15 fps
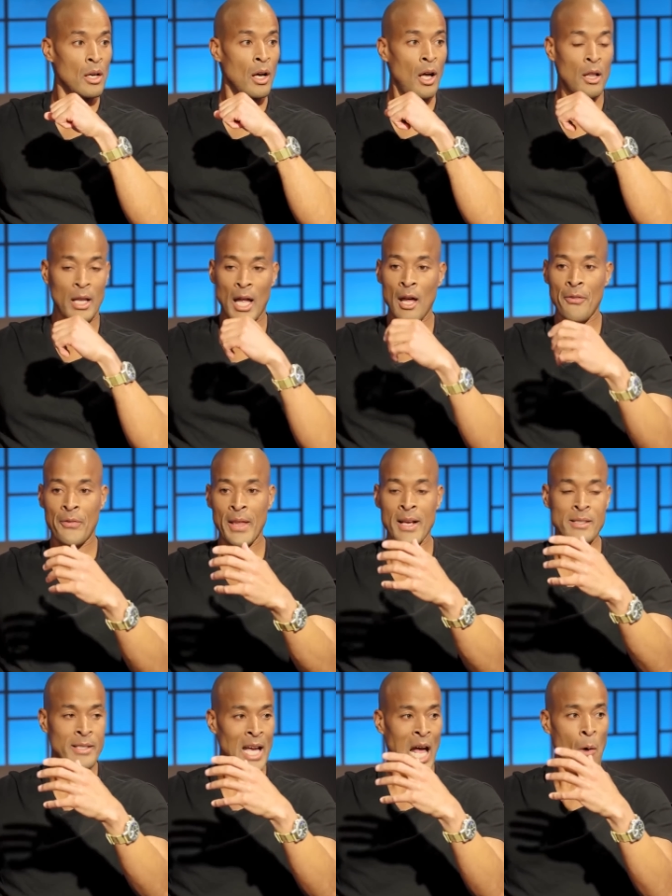a lot of
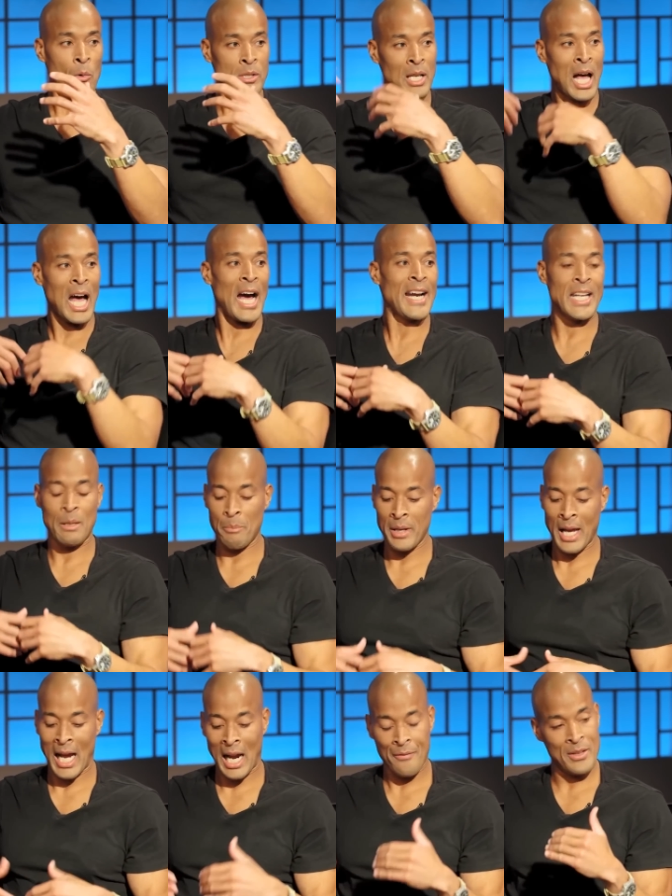things that I was hiding
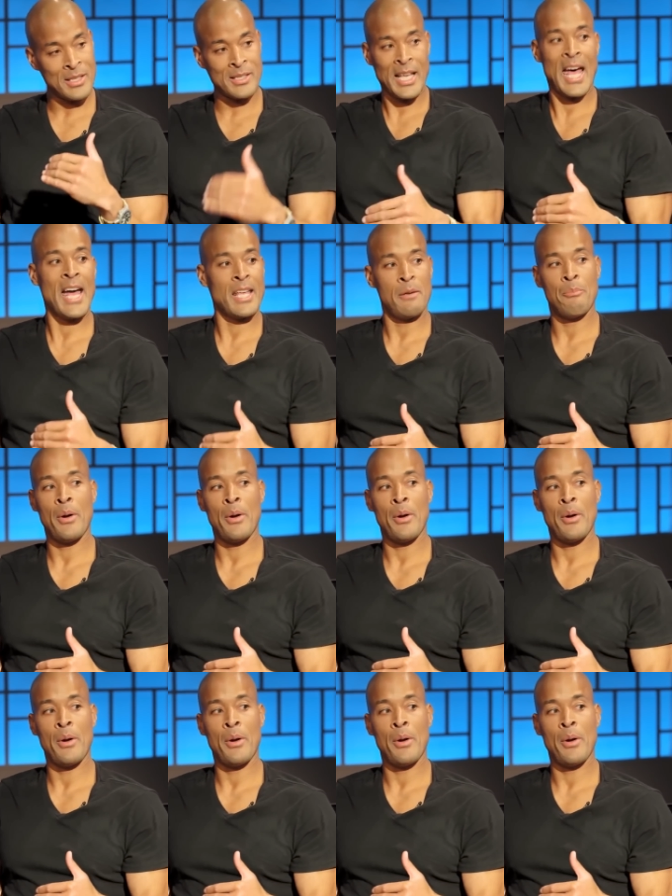behind the saggy